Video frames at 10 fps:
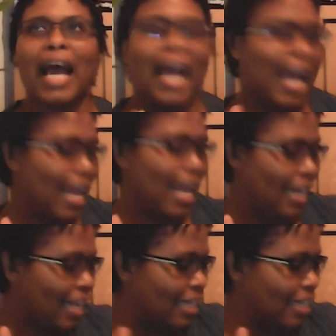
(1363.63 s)
And
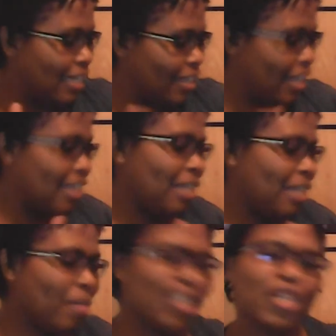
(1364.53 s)
it's it's
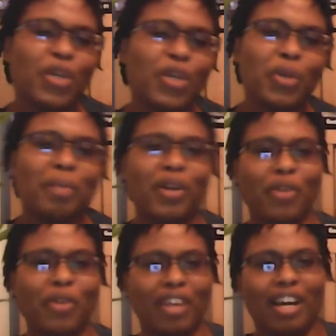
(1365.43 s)
similar to the Cuban
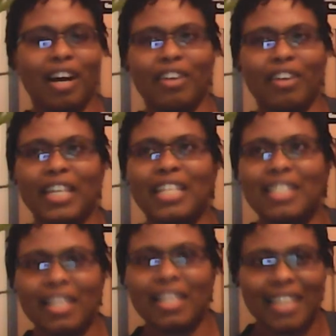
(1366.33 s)
oregano in the
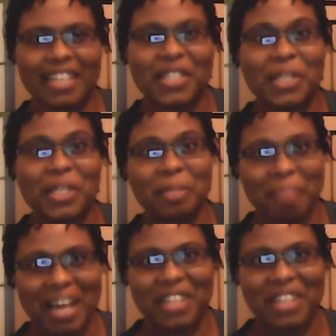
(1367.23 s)
sense that the
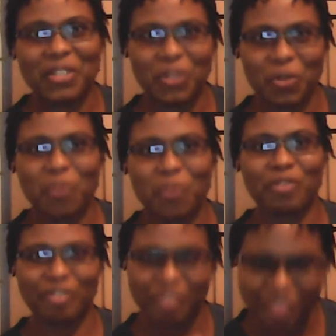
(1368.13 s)
smell is so
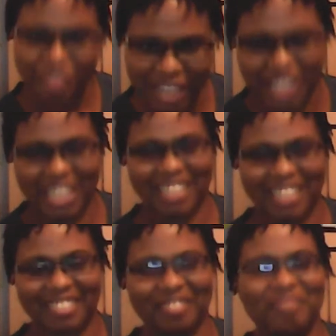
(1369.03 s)
refreshing.
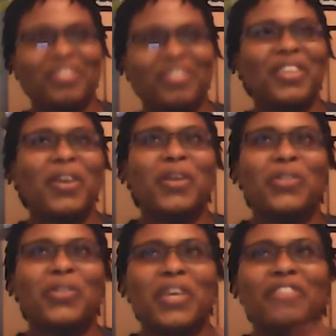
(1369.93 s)
So
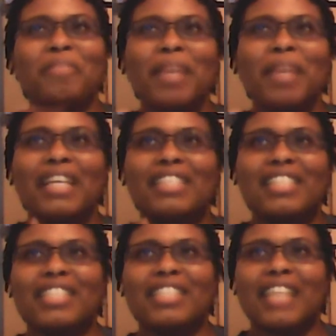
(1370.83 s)
if you're making
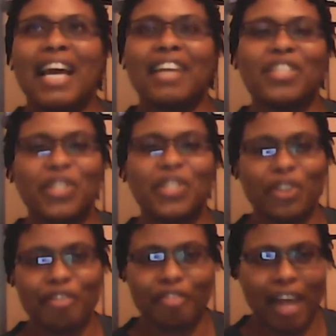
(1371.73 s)
things like stir
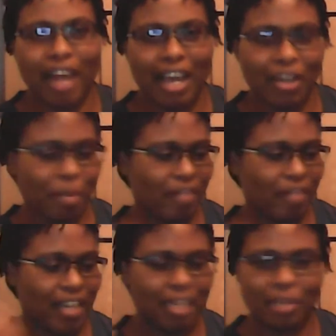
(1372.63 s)
fry, it could be a
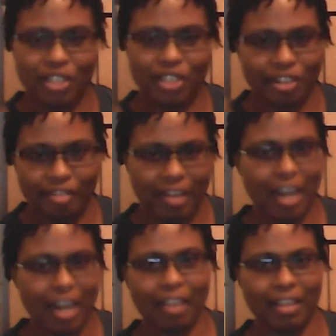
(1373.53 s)
vegetable stir
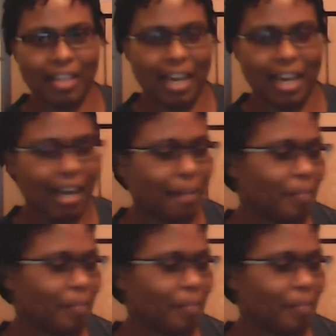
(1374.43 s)
fry, things like that.